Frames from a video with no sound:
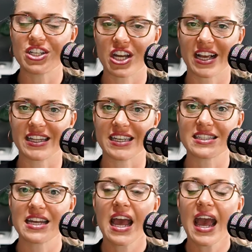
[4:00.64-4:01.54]

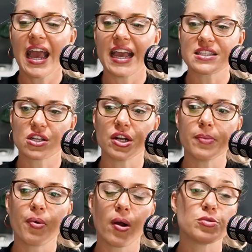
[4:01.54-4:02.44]
checklist, it's going to
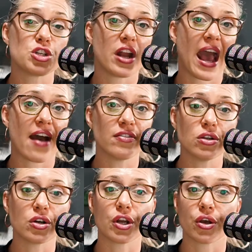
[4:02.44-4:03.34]
prompt you to have a
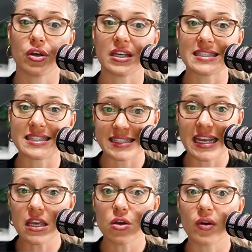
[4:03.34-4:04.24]
look at who can
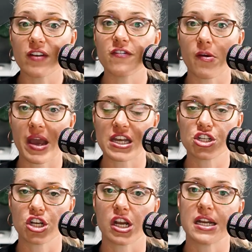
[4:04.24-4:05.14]
see your
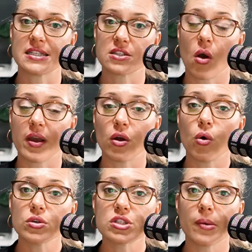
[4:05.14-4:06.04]
information, and it's going to
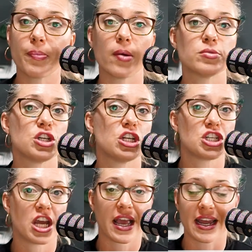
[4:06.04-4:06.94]
also prompt you to
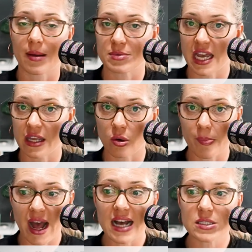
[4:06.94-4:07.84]
check and update your
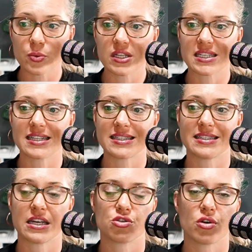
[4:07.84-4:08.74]
passwords,
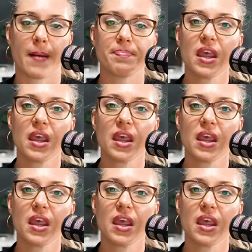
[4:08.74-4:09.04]
etc.